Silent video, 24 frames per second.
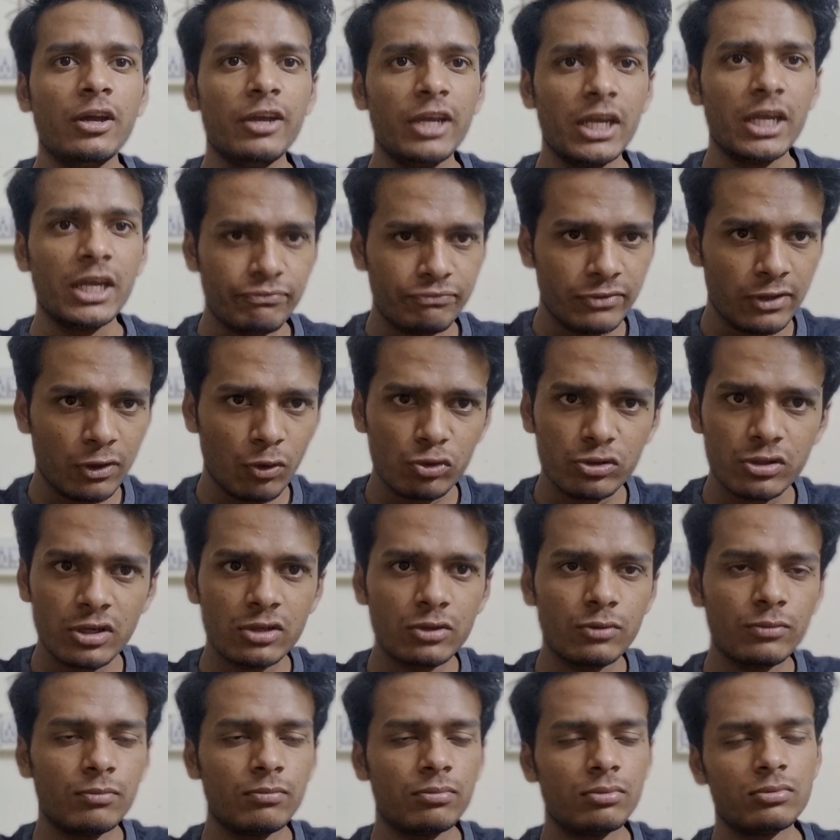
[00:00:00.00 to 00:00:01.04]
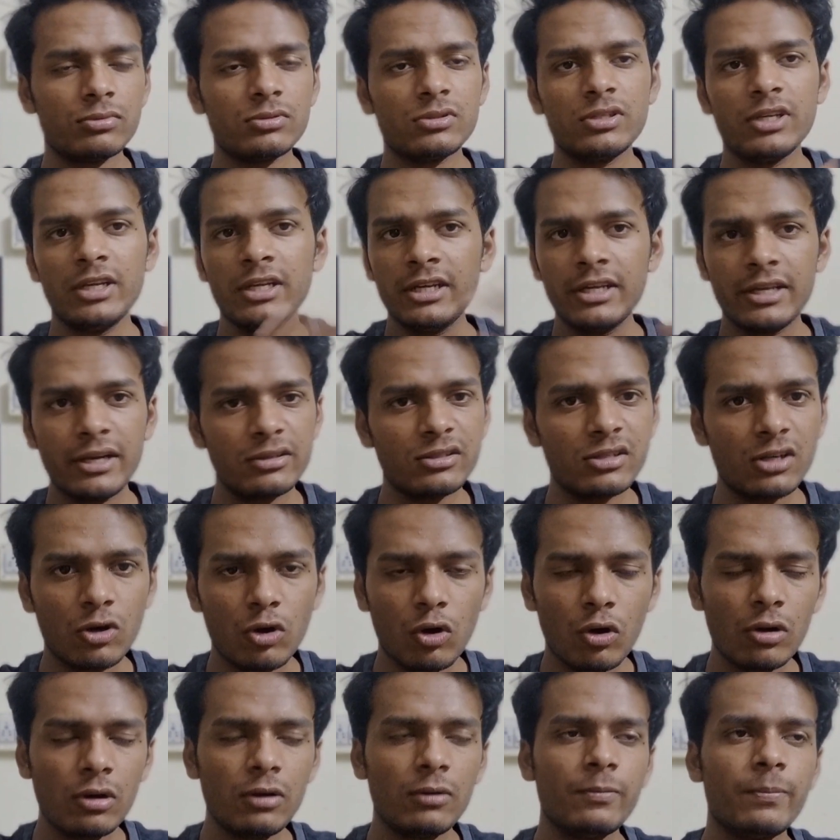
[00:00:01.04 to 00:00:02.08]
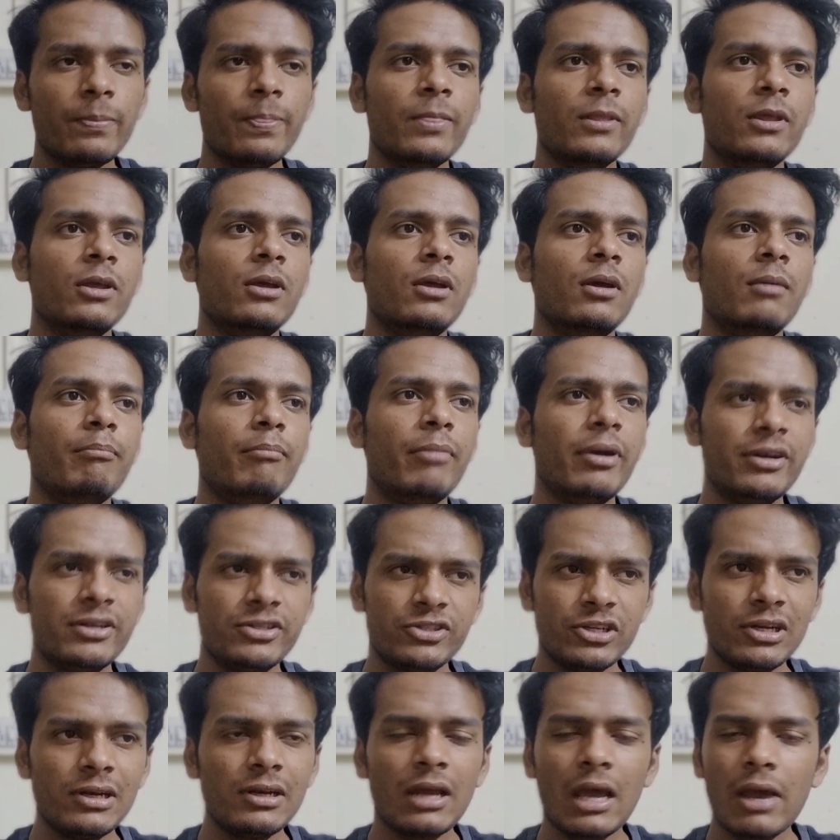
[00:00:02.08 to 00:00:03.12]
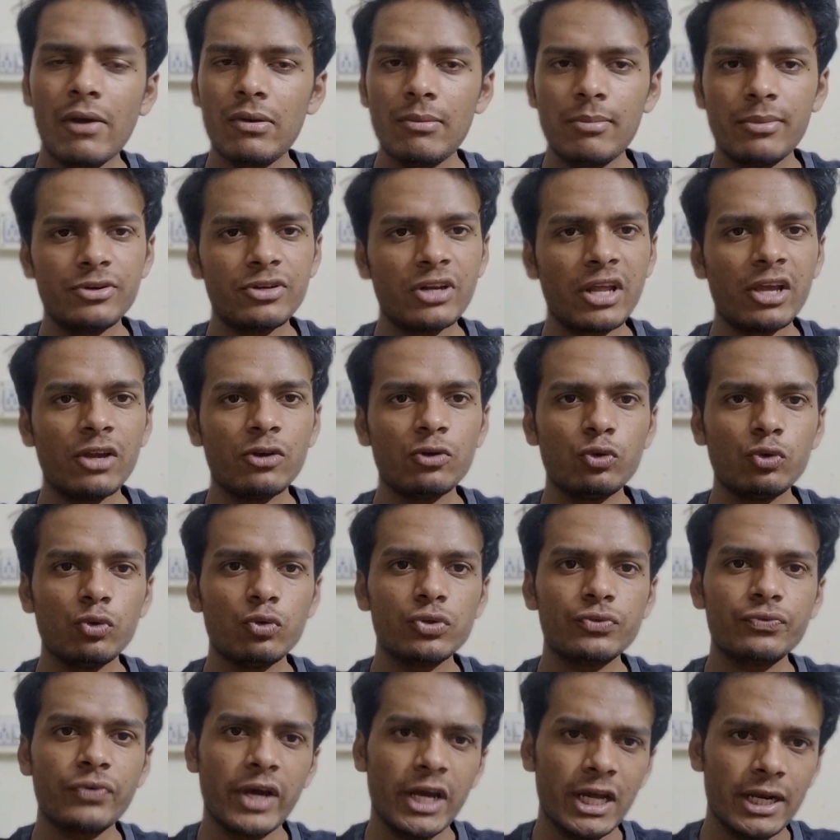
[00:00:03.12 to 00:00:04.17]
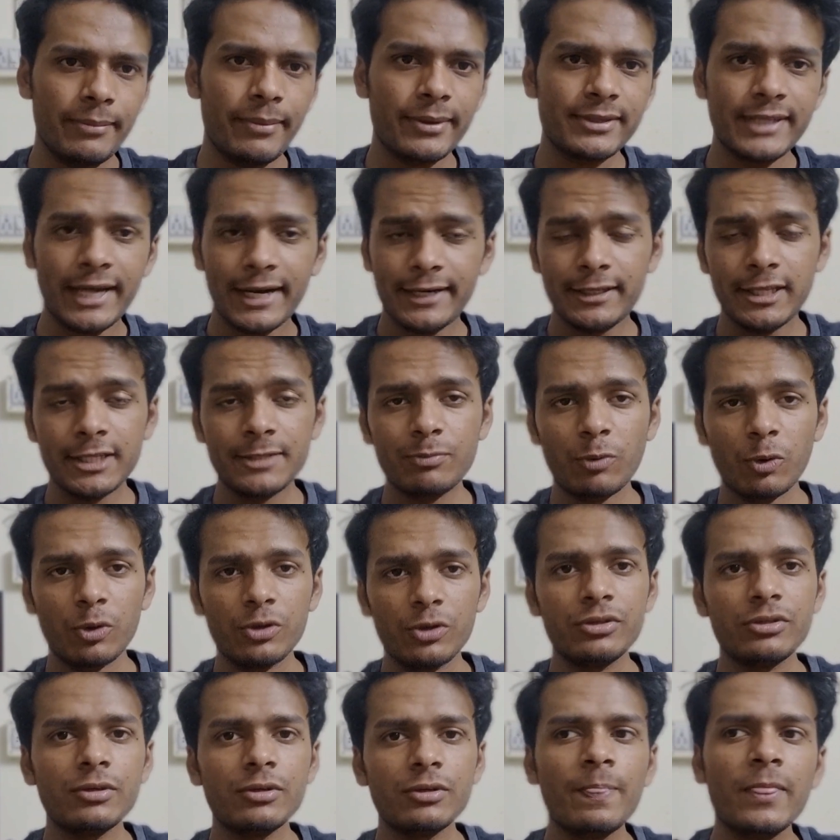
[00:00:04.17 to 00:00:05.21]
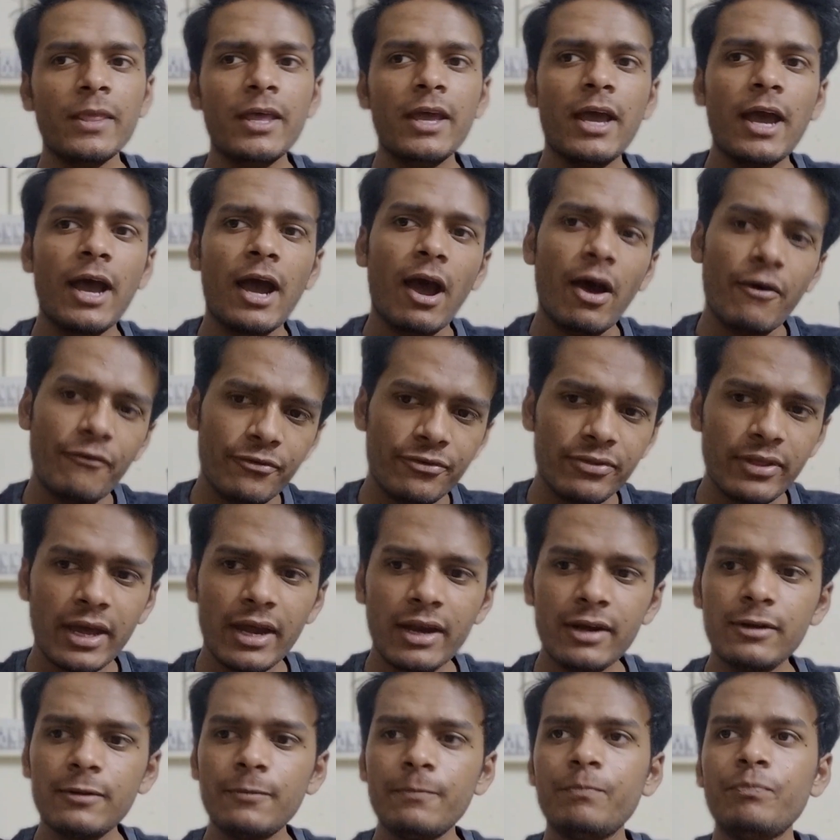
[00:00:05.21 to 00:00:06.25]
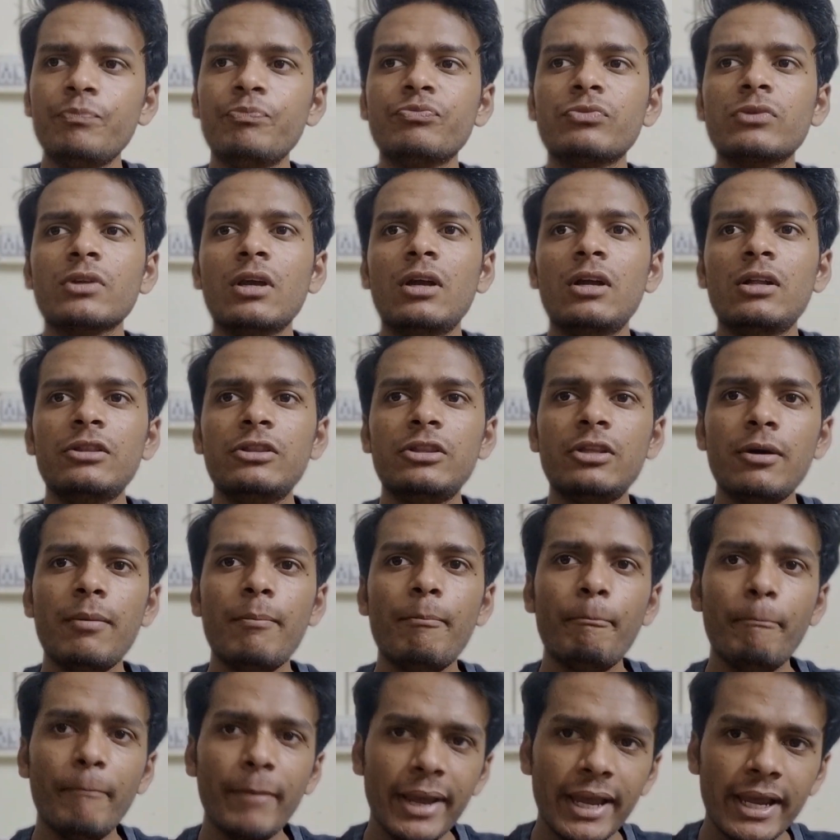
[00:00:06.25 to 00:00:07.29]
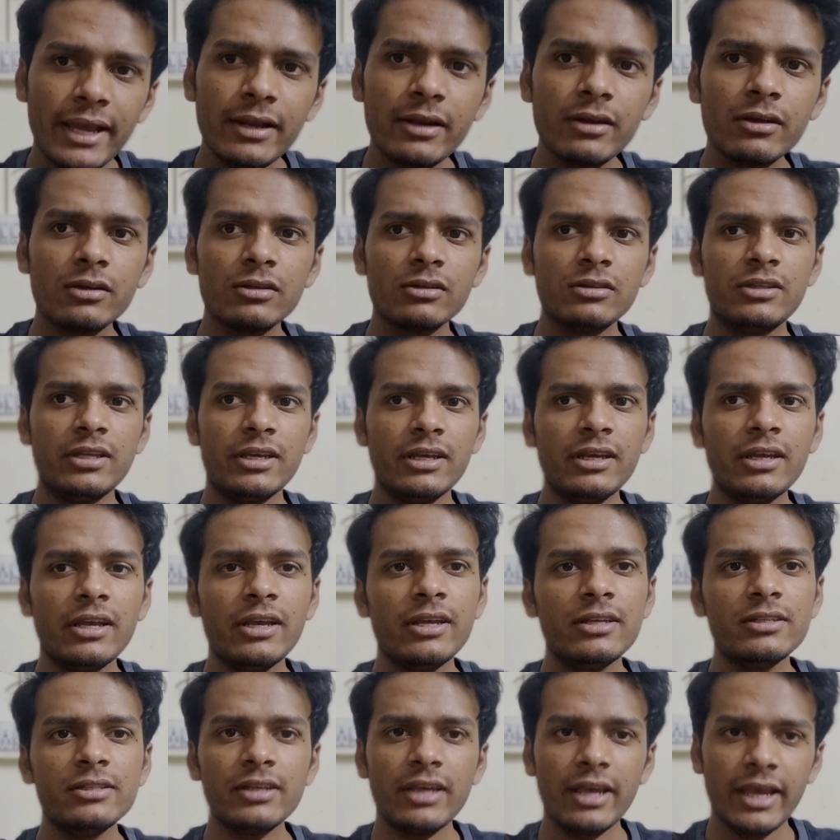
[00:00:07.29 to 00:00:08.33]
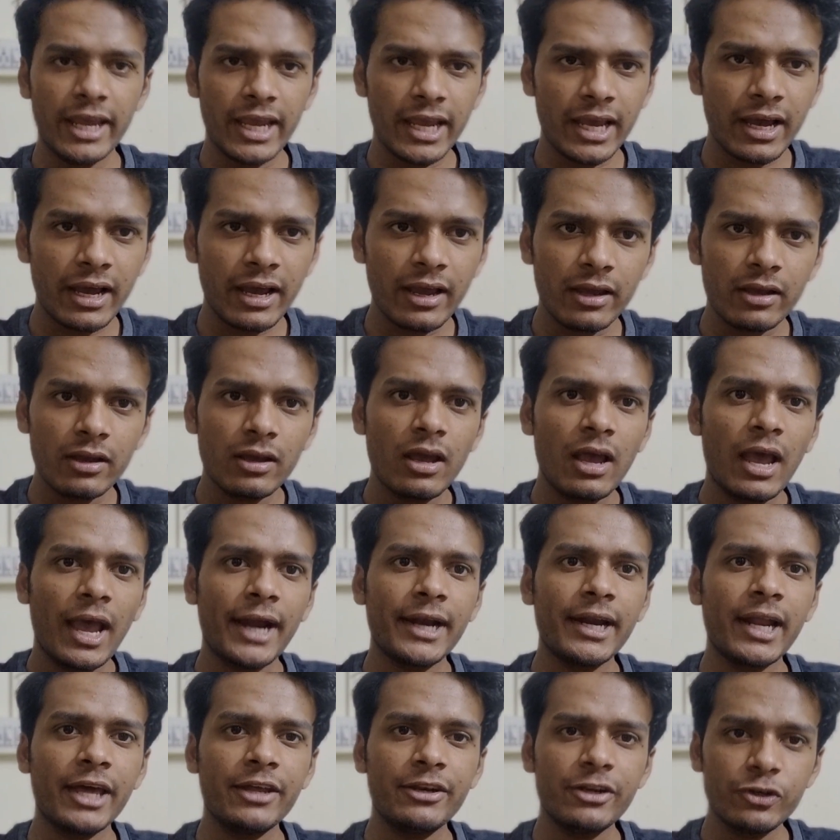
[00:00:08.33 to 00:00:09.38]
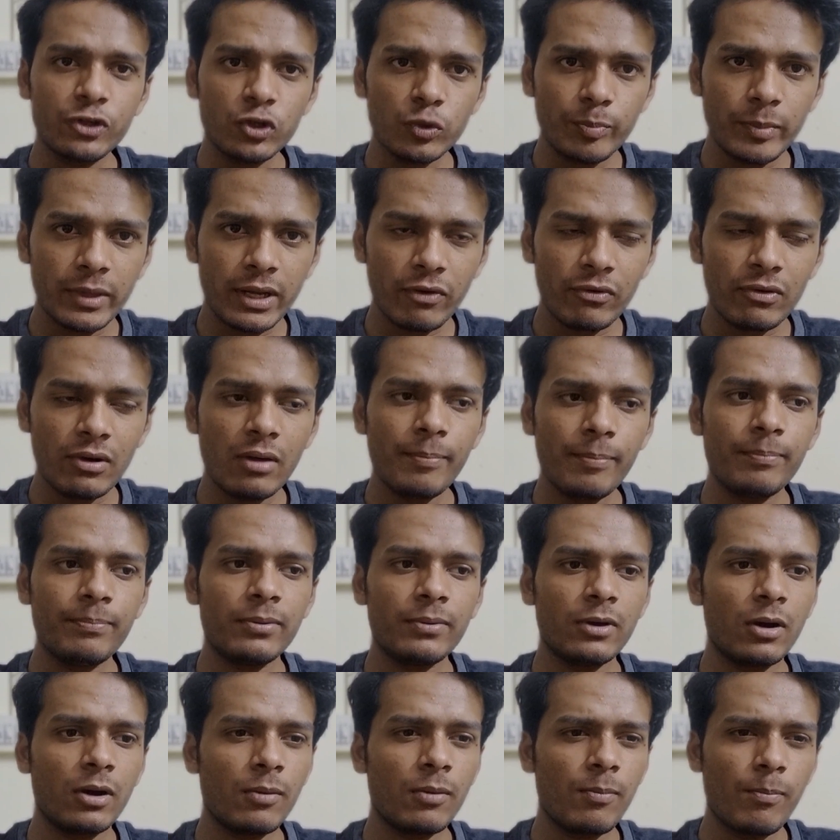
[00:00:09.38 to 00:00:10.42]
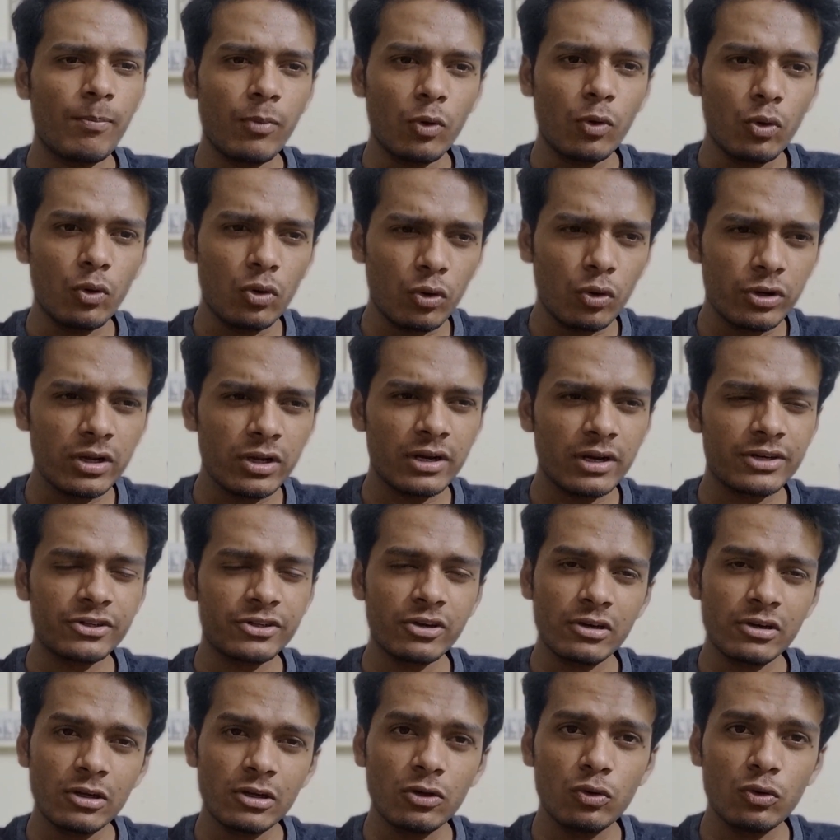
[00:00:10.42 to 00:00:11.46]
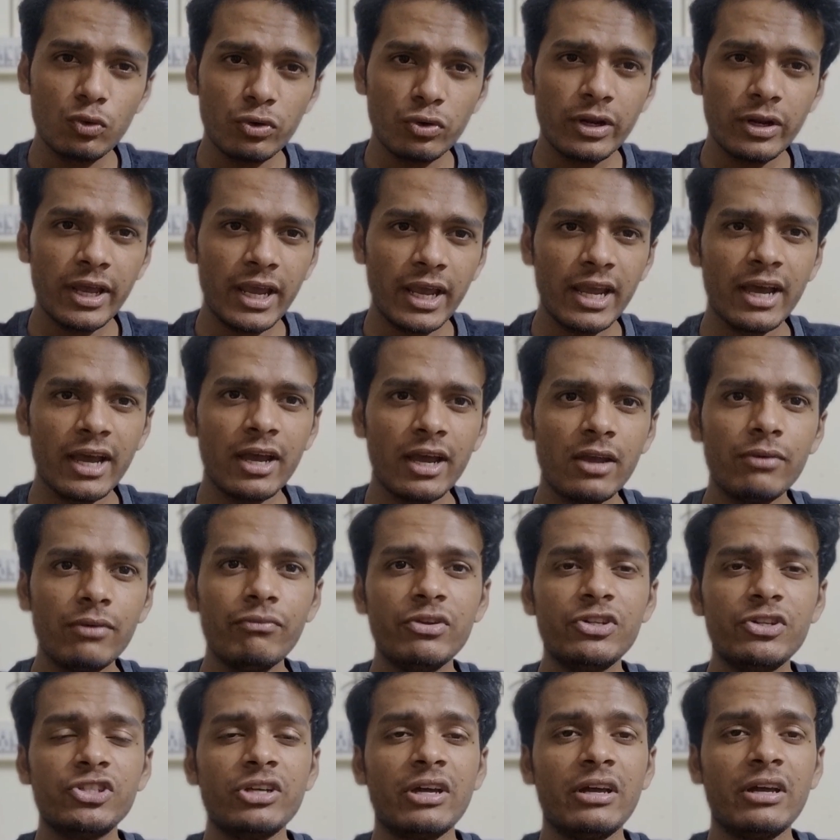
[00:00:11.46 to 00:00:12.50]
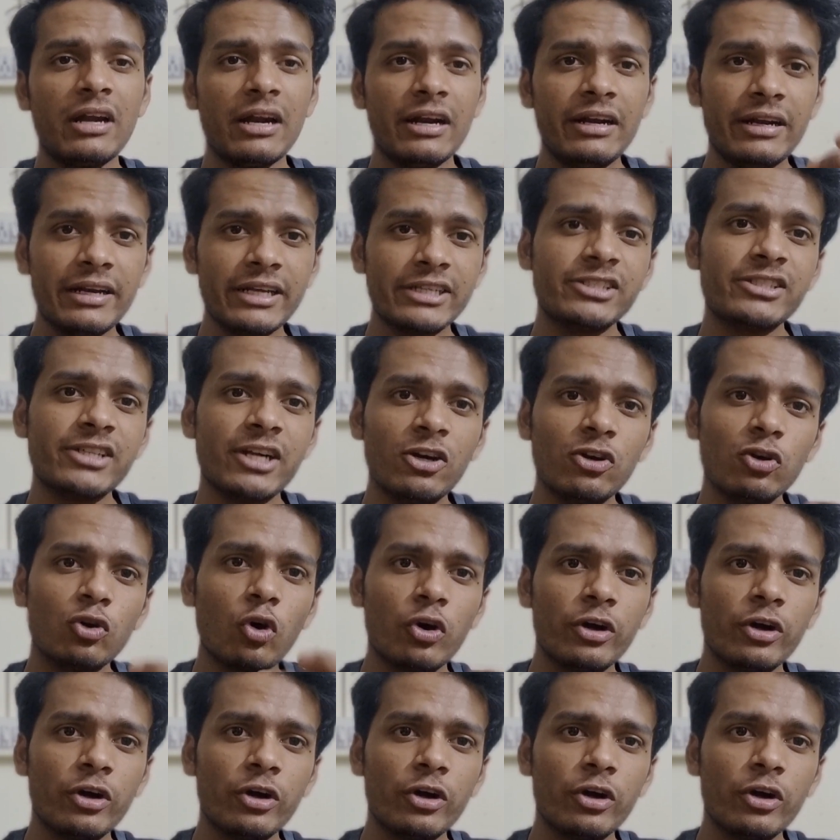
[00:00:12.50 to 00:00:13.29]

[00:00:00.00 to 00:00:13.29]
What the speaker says: if the user increase and all. But still, I will be trying to use Firebase at this point. After that, the main thing is AI, and I need to develop a really good AI which can understand